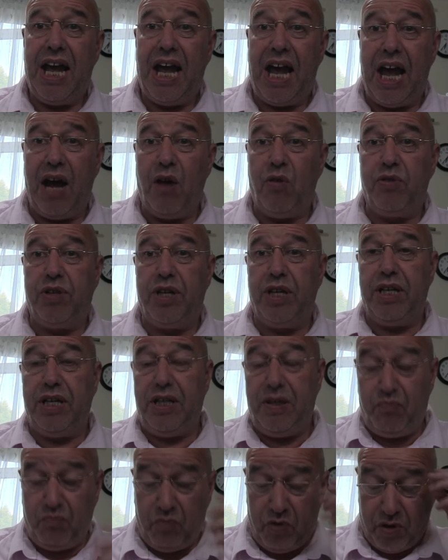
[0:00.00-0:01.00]
how
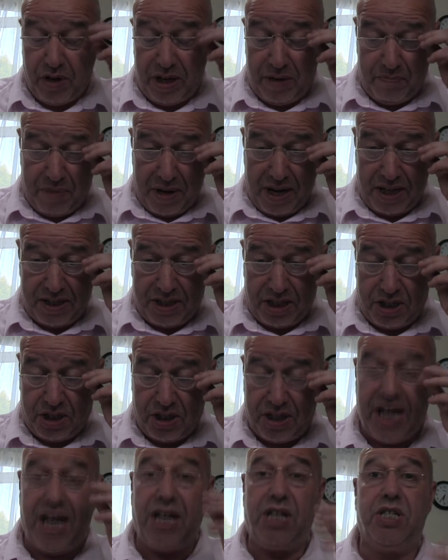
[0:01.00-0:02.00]
the Green Party
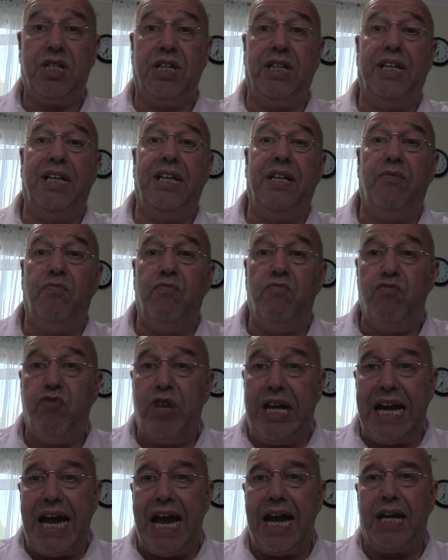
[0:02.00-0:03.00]
should actually
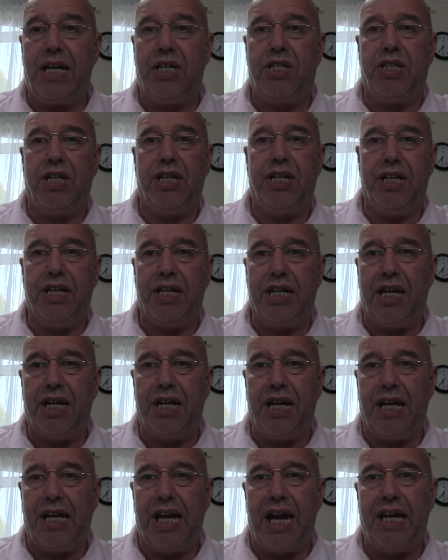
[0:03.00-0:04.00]
react and,
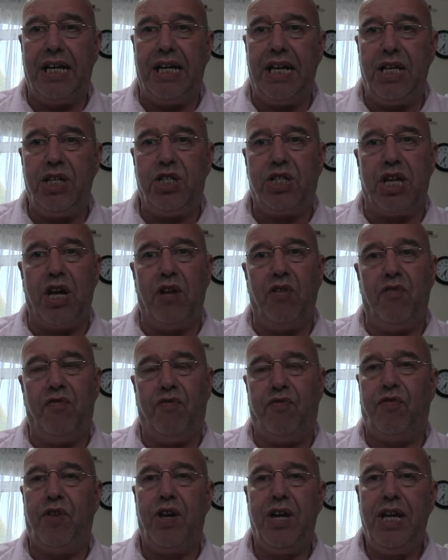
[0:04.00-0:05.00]
and align
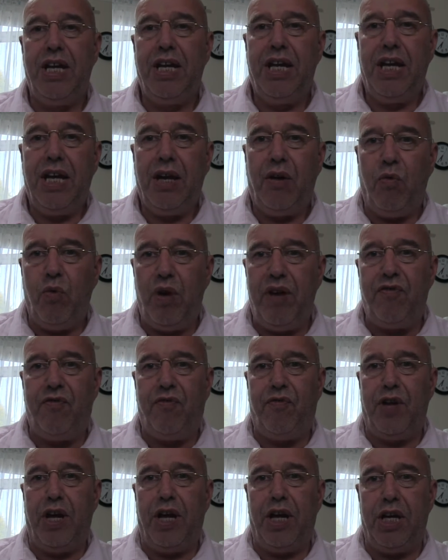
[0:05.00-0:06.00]
itself
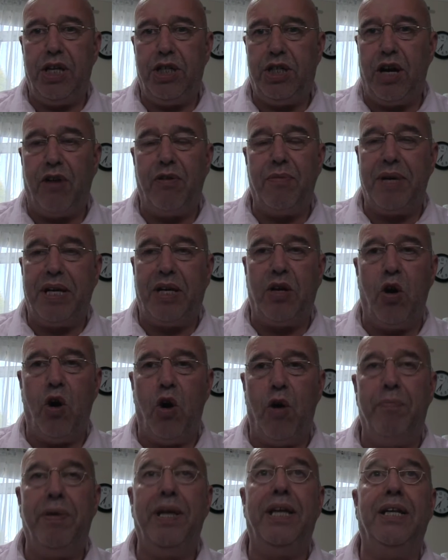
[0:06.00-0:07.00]
with uh, Jeremy
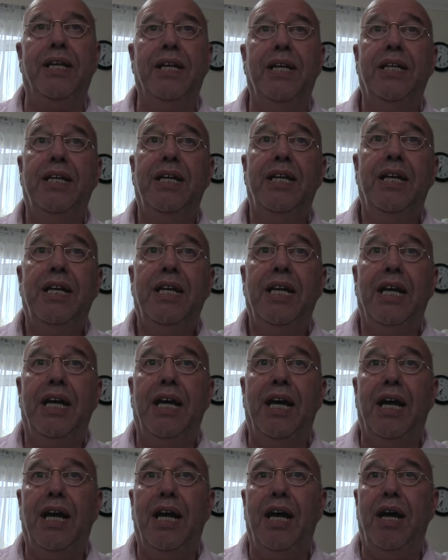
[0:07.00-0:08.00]
Corbyn.
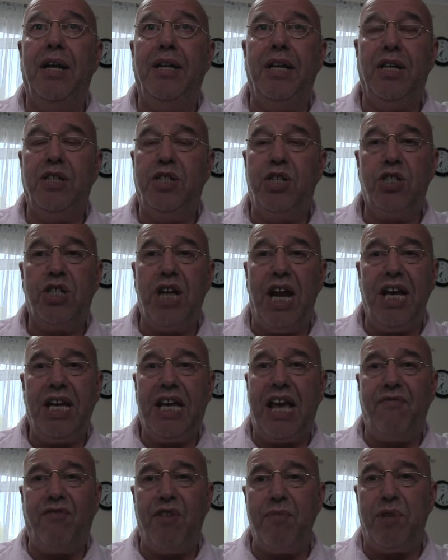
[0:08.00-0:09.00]
Uh, and, and, just
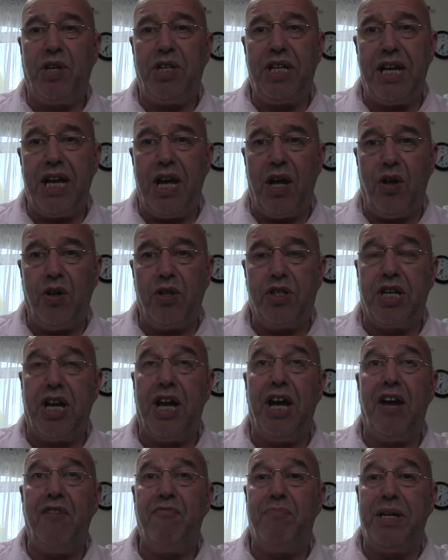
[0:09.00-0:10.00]
like everybody else,
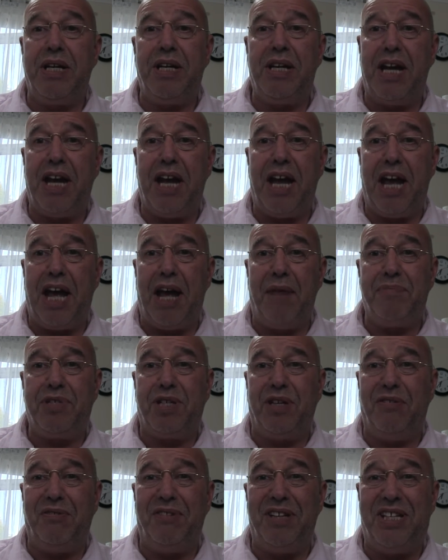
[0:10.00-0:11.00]
I've been
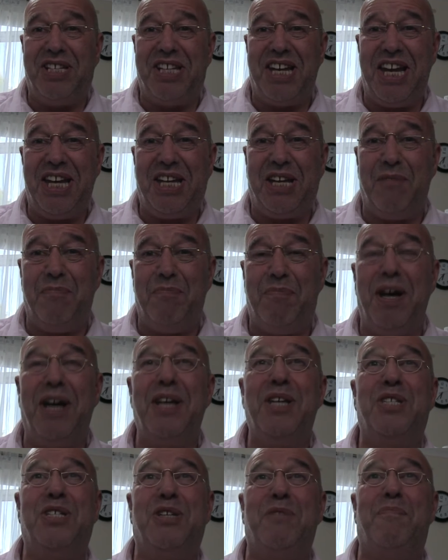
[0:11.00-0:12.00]
absolutely taken
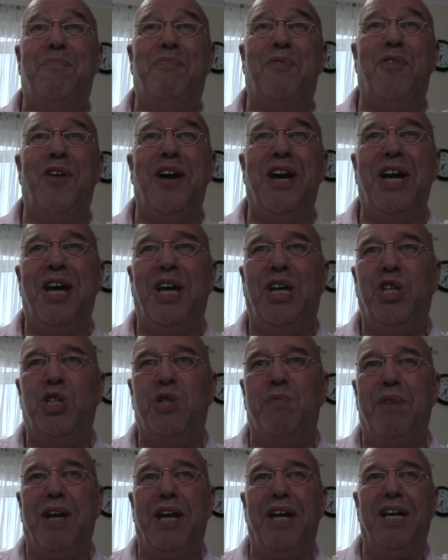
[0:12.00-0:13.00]
by
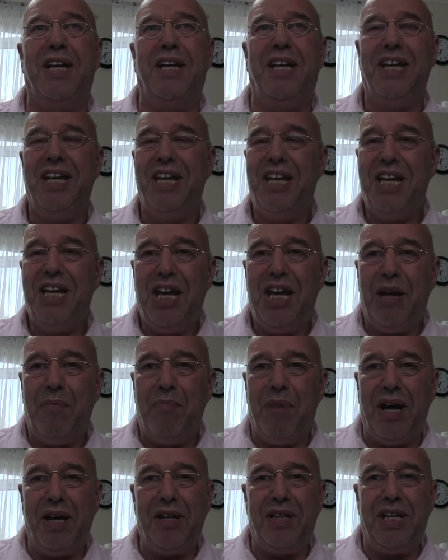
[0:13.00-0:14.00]
surprise by
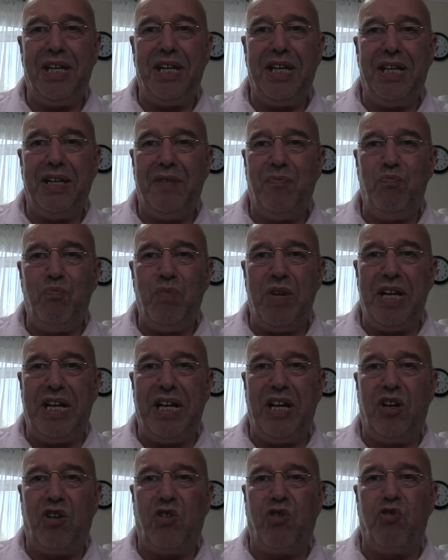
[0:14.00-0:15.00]
by the
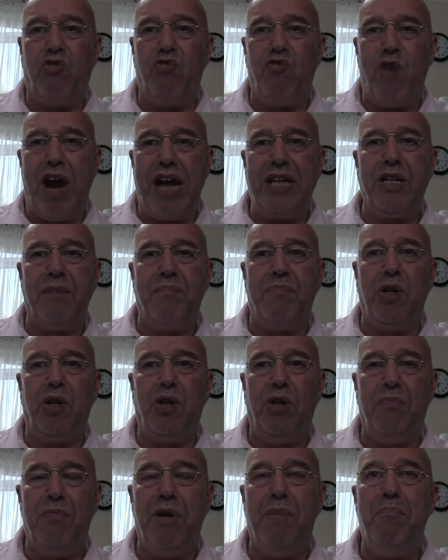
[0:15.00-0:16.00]

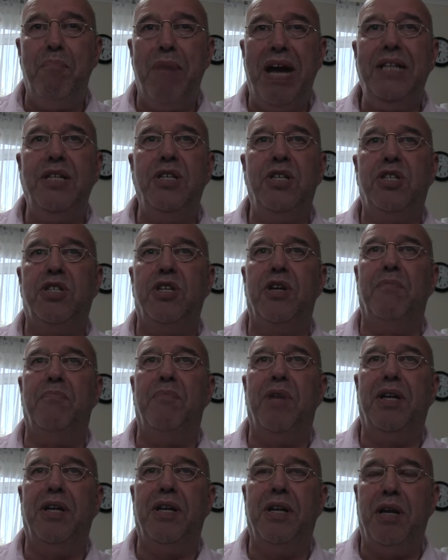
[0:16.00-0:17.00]
incredible
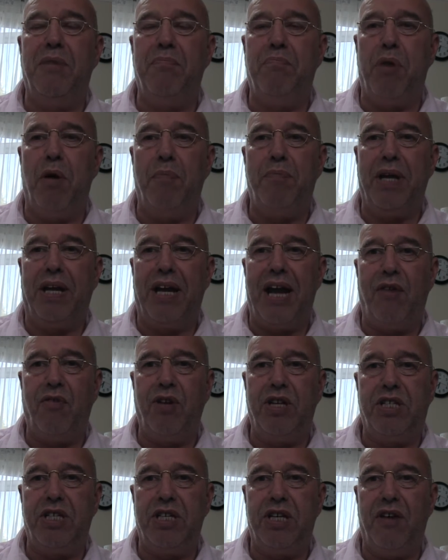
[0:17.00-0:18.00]
momentum and, and,
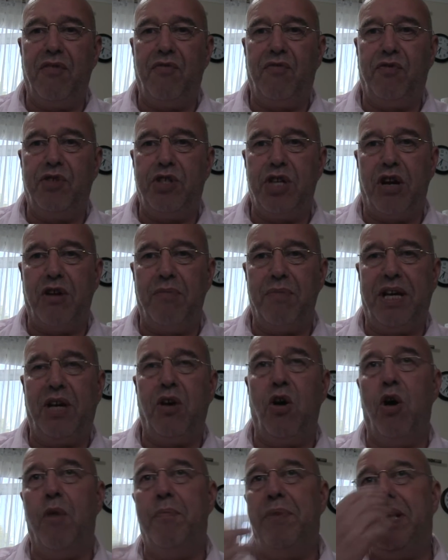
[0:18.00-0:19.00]
popularity of Jeremy
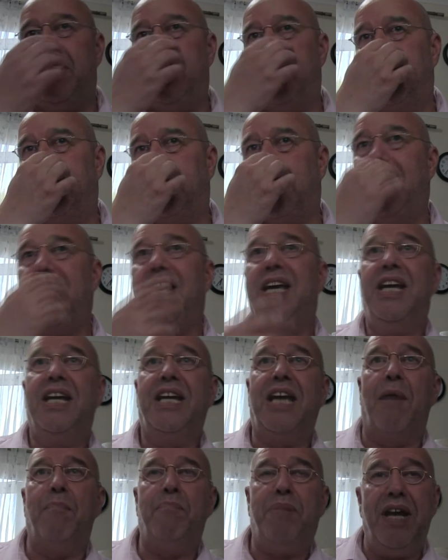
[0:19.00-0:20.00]
Corbyn's
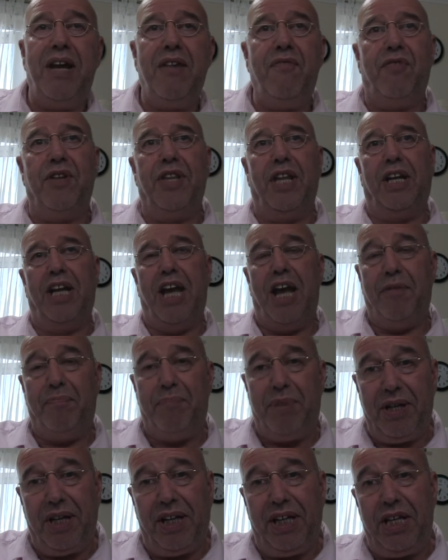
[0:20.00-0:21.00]
campaign for the
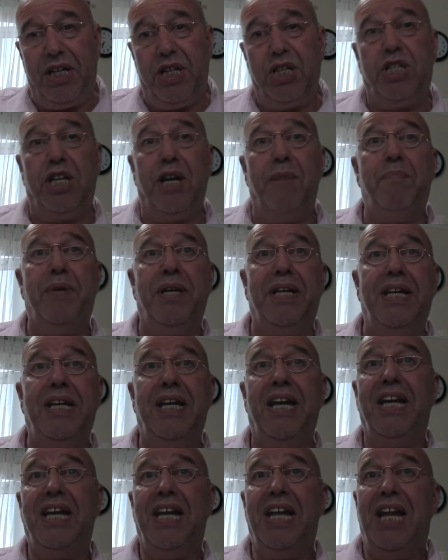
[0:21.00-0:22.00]
Labour leadership.
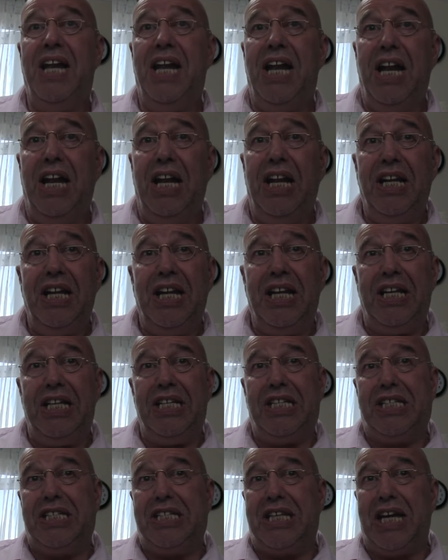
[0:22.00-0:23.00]
He,
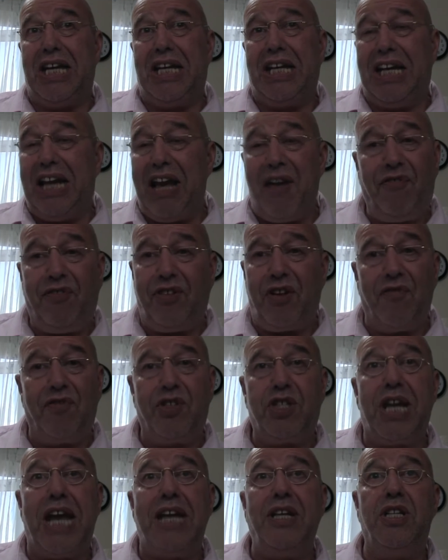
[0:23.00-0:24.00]
his uh, left
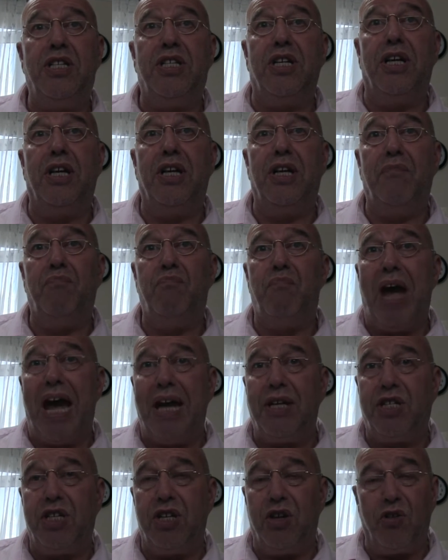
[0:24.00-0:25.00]
of centre
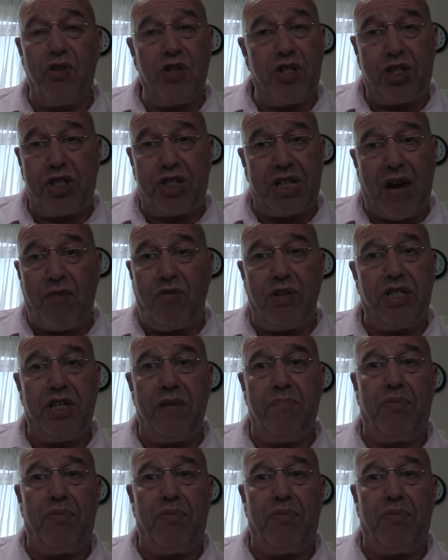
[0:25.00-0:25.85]
anti austerity